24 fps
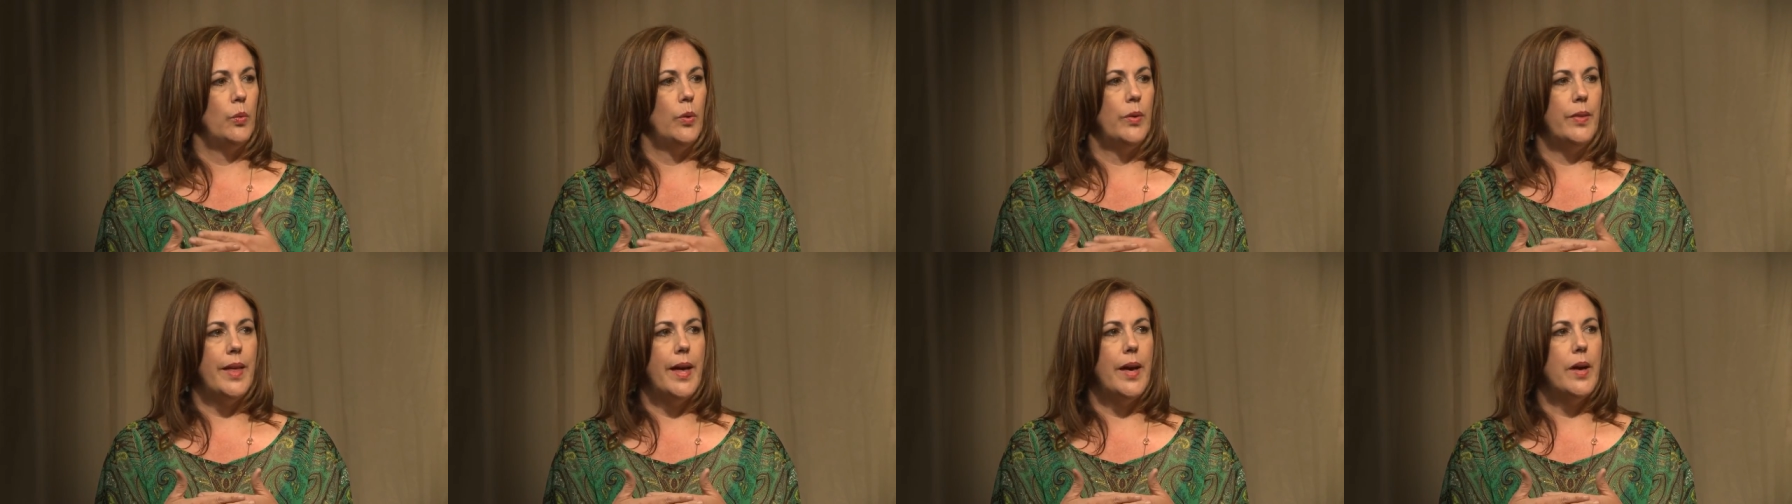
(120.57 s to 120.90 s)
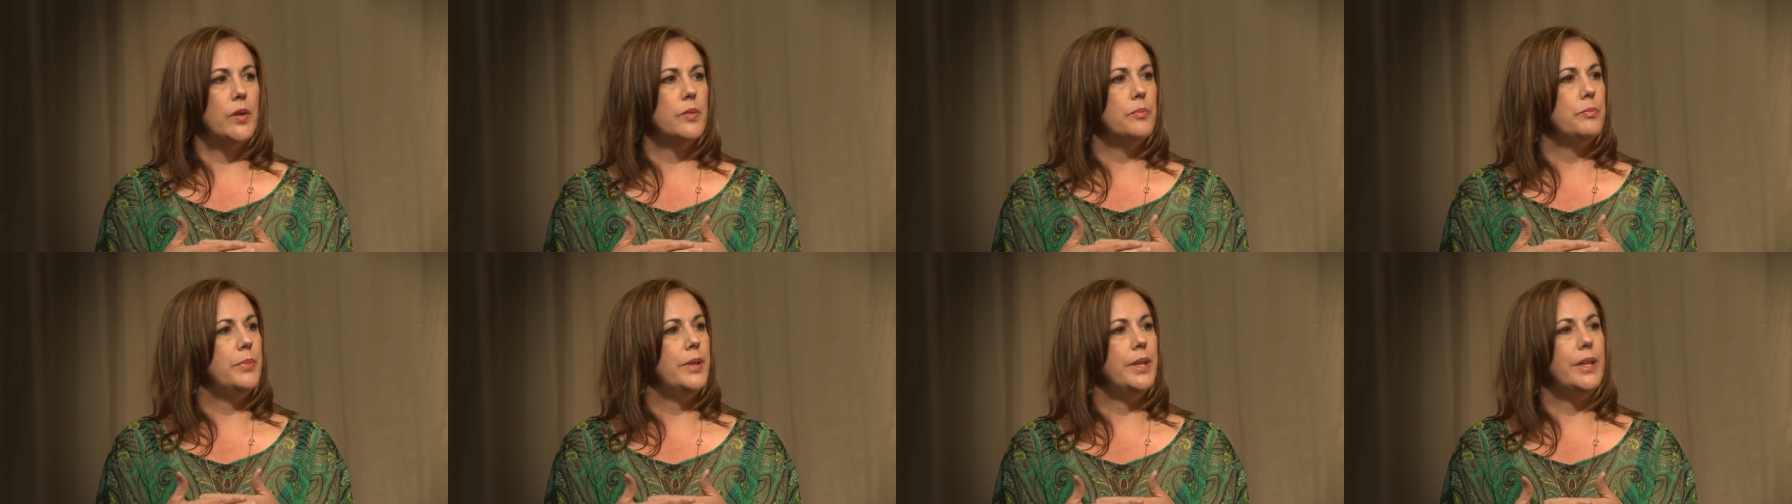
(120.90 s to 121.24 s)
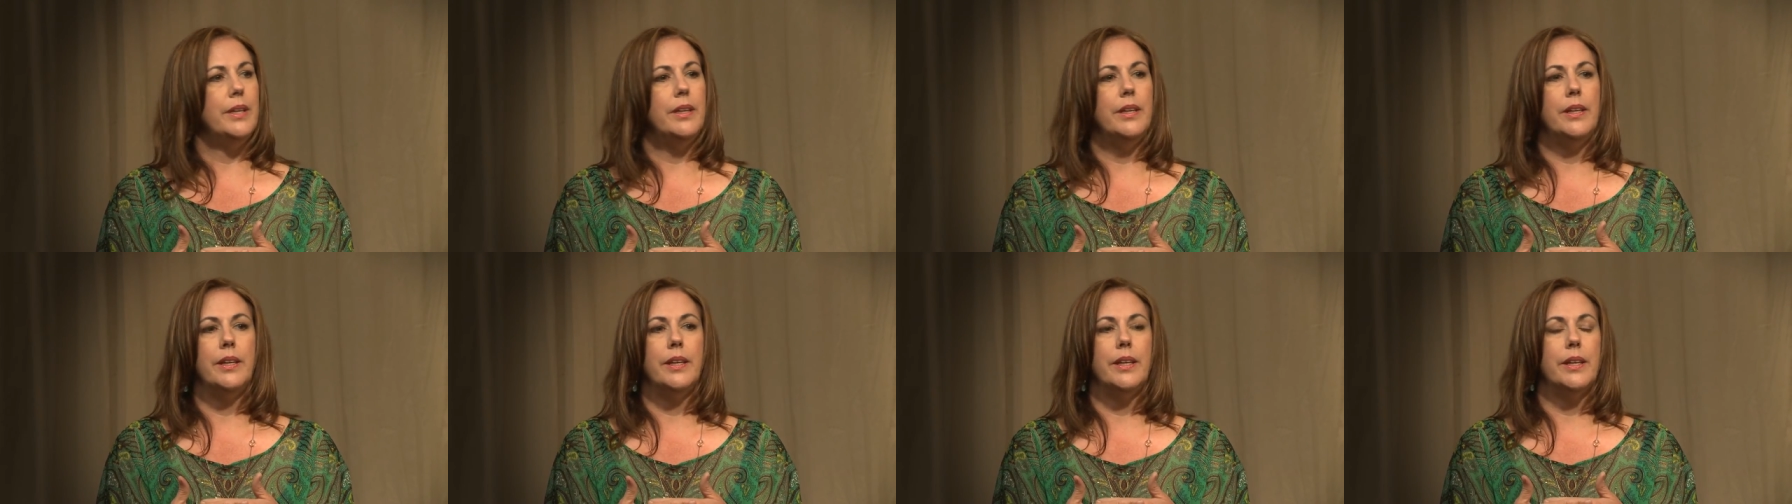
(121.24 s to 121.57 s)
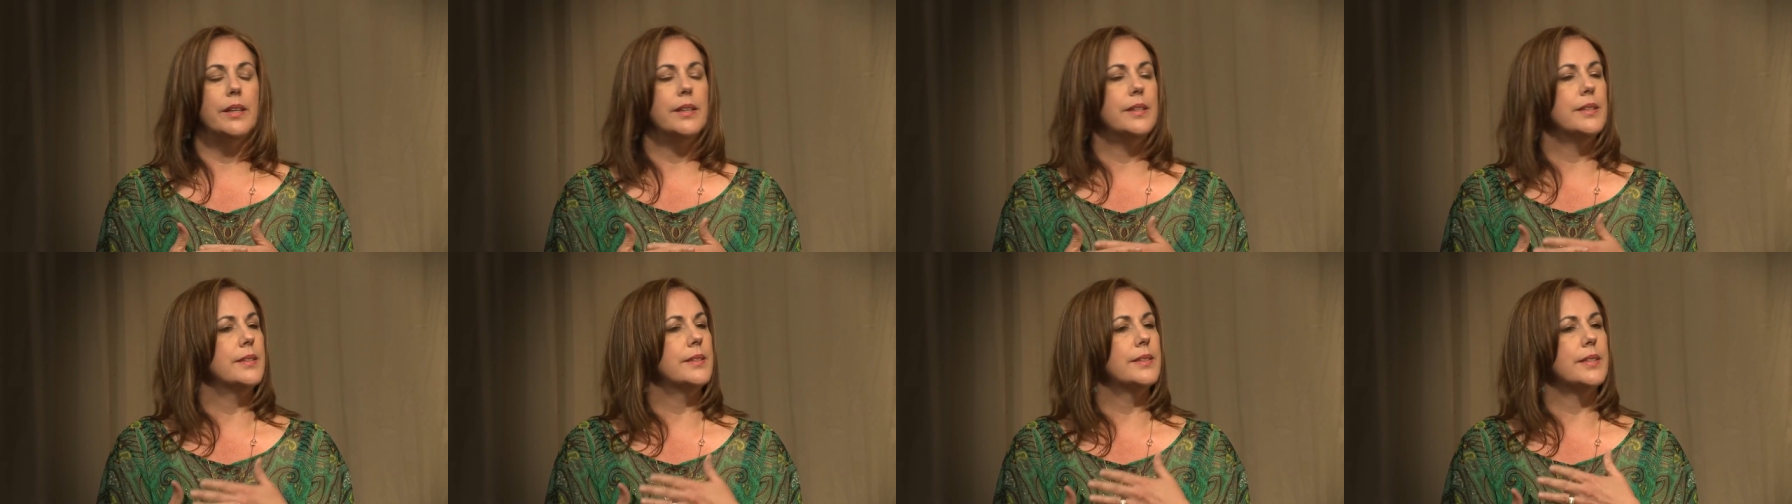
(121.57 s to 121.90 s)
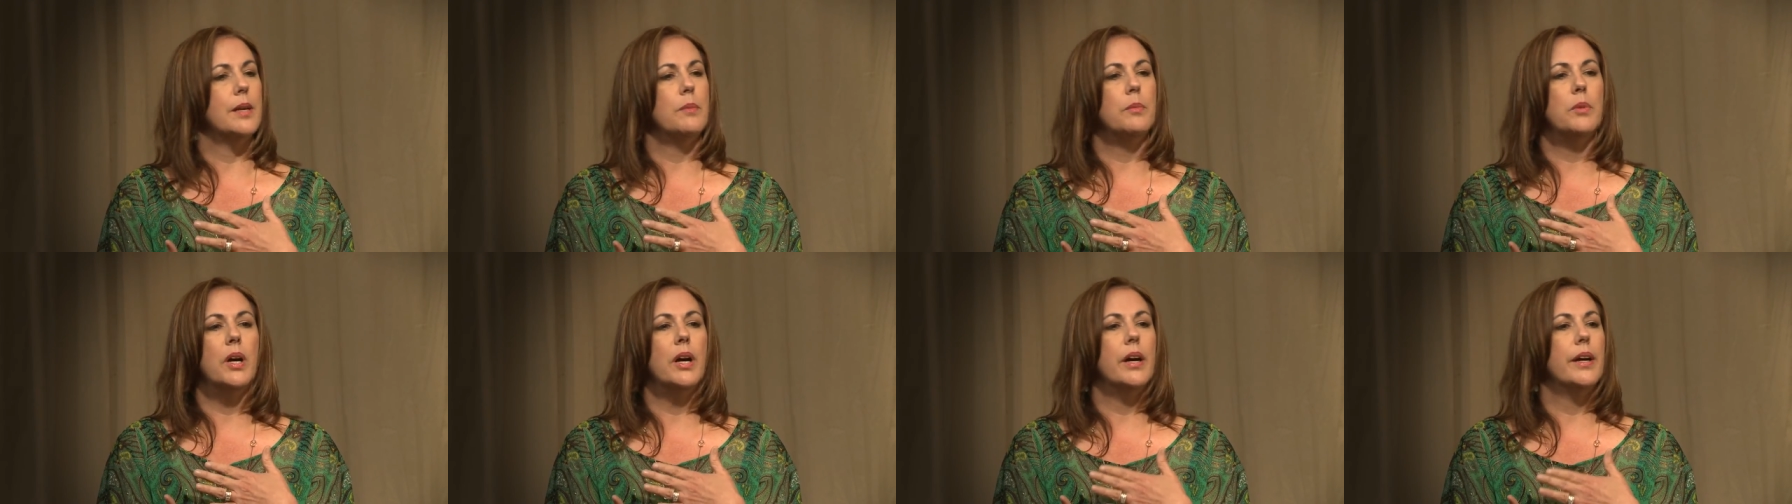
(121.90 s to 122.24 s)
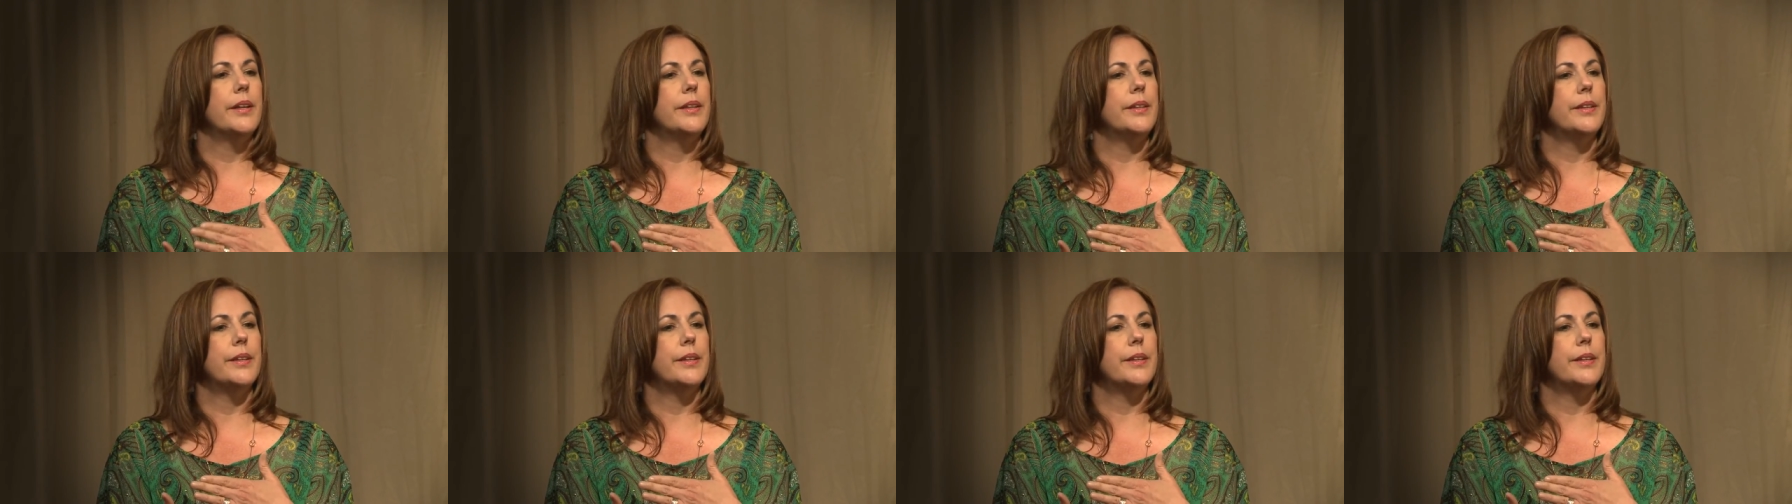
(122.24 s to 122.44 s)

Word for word: without being in some kind